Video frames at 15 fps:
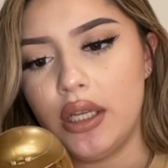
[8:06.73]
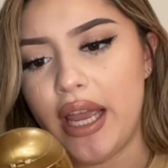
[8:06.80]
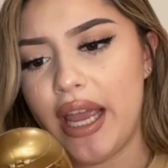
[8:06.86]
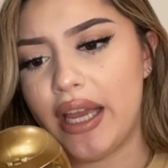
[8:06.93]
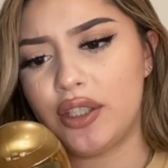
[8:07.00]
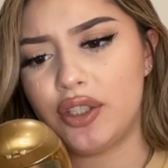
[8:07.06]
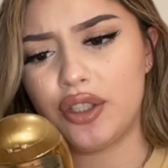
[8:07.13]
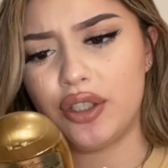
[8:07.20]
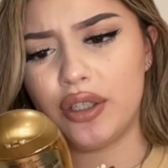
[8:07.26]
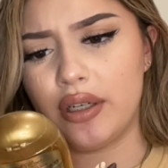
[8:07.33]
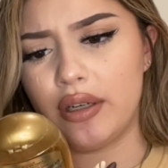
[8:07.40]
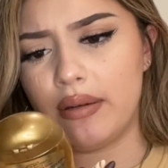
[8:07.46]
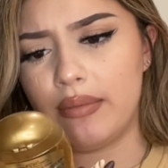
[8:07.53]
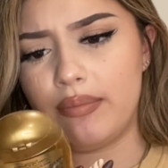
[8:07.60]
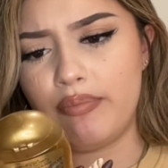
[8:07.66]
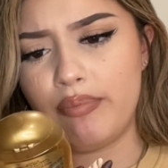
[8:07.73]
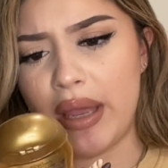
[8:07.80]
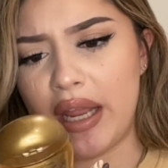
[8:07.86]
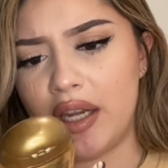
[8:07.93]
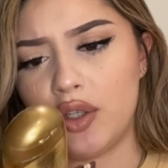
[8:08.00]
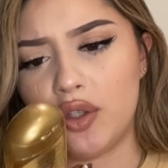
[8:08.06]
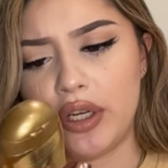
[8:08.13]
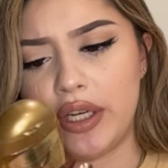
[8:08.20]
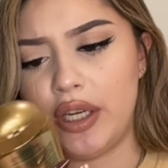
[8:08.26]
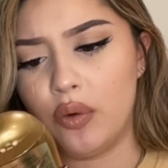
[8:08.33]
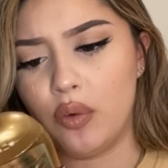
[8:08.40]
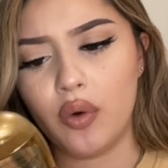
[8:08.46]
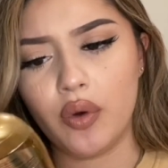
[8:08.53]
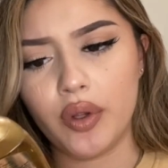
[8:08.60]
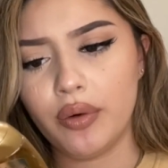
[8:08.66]
Extra Penetrating
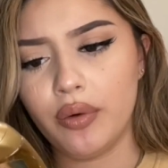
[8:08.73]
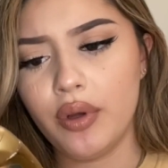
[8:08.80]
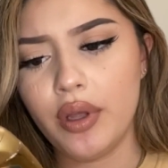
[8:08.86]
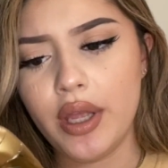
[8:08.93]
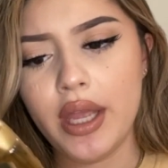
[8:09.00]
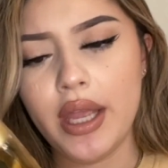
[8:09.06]
Oil.